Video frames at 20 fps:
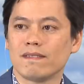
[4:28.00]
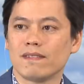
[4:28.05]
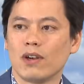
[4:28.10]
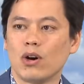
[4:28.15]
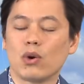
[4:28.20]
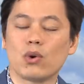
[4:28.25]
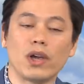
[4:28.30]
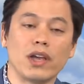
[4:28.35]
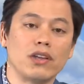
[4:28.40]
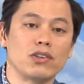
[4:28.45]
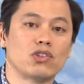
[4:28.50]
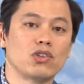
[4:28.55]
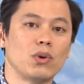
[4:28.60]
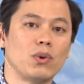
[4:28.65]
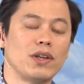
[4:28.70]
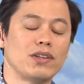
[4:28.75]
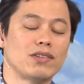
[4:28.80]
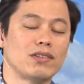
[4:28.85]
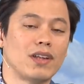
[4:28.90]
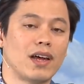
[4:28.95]
Okay, so
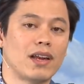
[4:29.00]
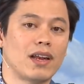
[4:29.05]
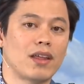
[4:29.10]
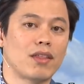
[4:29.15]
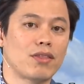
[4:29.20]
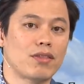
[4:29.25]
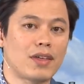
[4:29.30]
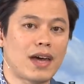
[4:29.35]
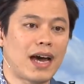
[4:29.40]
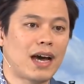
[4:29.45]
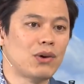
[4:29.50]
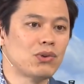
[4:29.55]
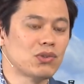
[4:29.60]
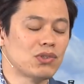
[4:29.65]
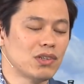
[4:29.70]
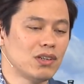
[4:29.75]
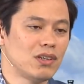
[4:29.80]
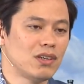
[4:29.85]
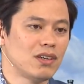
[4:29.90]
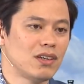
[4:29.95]
it's not
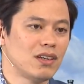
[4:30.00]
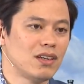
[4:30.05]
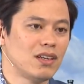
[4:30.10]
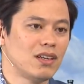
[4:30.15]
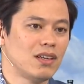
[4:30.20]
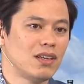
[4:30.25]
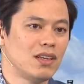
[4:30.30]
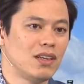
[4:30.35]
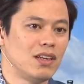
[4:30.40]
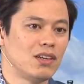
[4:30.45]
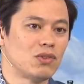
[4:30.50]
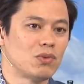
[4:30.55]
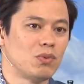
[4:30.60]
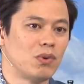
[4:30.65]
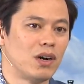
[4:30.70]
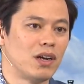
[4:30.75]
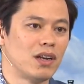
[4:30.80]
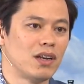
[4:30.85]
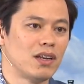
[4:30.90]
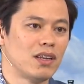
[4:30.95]
1,000, it's
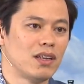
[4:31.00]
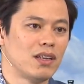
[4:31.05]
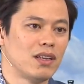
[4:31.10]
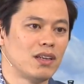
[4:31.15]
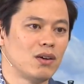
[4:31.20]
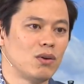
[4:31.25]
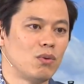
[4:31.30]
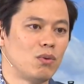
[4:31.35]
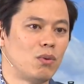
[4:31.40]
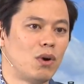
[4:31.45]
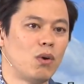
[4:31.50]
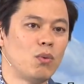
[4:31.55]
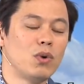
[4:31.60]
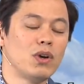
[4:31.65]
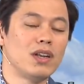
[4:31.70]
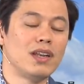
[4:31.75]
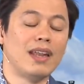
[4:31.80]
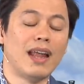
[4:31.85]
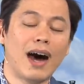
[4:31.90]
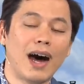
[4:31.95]
what? What
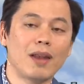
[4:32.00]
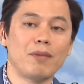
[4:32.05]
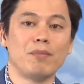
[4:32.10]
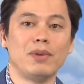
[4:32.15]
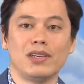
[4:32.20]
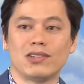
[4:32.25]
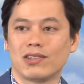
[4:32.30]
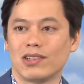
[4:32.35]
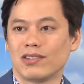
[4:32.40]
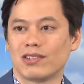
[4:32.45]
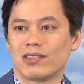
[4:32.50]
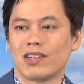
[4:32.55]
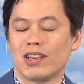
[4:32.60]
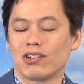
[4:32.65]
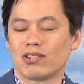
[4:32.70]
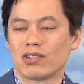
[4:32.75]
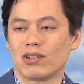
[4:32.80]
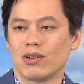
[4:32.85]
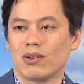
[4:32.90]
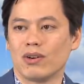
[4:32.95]
would not be
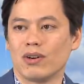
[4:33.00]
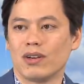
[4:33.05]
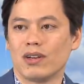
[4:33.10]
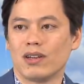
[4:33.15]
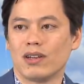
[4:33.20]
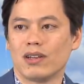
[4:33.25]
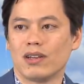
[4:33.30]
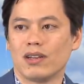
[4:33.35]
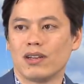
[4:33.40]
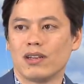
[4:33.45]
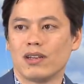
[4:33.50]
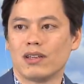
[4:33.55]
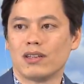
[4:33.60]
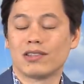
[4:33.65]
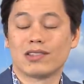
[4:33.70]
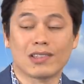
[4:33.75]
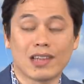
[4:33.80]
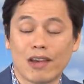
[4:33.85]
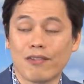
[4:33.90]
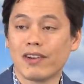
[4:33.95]
sensational?
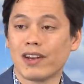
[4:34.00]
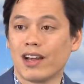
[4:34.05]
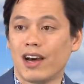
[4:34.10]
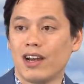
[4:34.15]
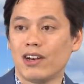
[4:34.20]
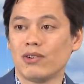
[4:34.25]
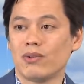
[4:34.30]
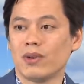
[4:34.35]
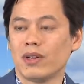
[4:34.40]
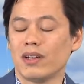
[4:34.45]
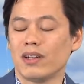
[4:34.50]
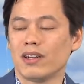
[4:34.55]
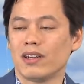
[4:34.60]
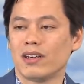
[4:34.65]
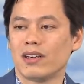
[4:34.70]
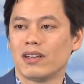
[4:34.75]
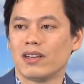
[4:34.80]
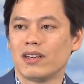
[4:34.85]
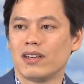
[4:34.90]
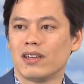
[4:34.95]
700
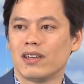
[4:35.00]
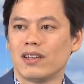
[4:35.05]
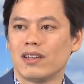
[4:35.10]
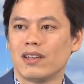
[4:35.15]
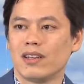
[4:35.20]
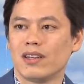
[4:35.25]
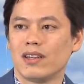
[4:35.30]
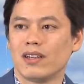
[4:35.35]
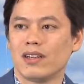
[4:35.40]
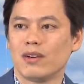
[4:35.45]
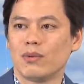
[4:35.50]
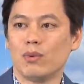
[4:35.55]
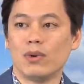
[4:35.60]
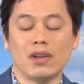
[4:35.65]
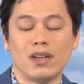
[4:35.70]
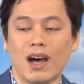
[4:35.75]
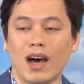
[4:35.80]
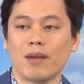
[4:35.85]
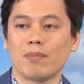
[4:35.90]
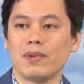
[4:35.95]
would
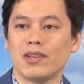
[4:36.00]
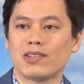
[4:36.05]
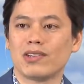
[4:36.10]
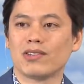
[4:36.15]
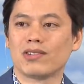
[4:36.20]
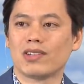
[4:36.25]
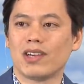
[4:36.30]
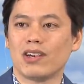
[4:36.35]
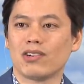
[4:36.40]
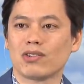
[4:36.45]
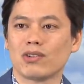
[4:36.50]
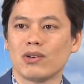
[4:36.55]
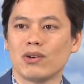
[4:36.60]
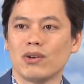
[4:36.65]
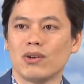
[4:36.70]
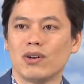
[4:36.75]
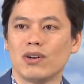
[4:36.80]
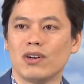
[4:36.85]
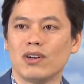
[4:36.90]
not be sensational?